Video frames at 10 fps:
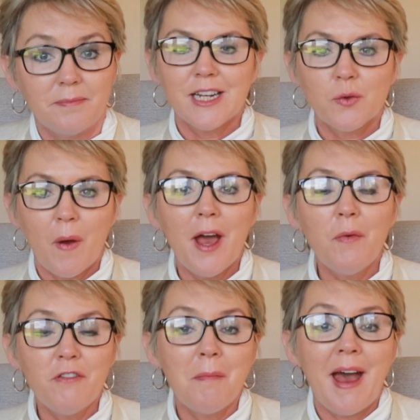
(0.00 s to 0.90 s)
It's where
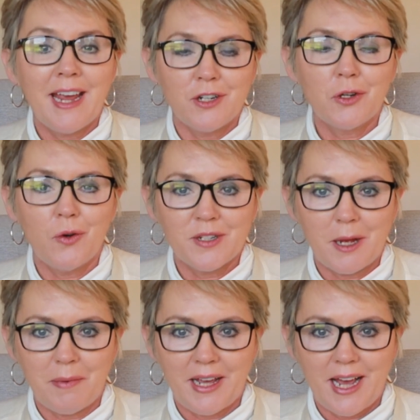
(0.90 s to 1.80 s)
we've made a court
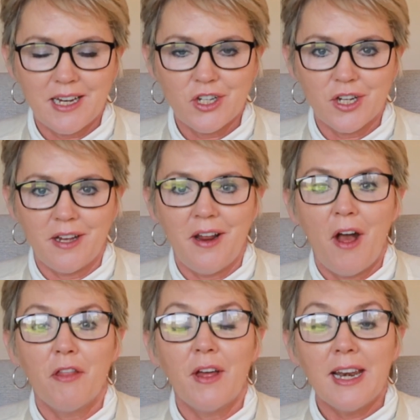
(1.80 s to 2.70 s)
application
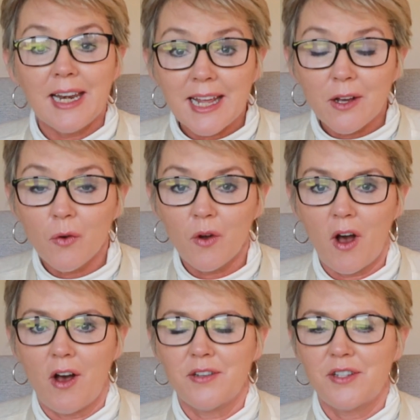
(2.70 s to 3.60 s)
that legal
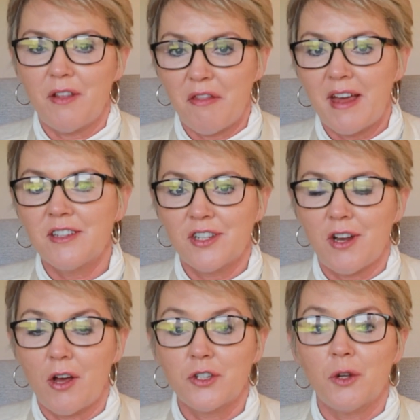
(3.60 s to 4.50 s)
costs then
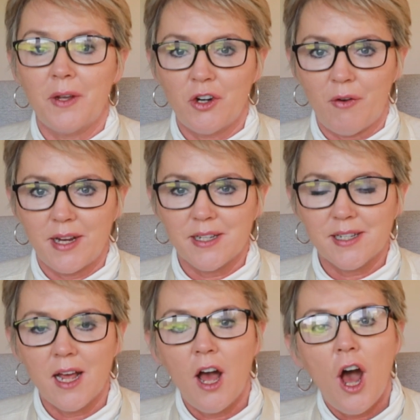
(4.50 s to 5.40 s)
start to increase.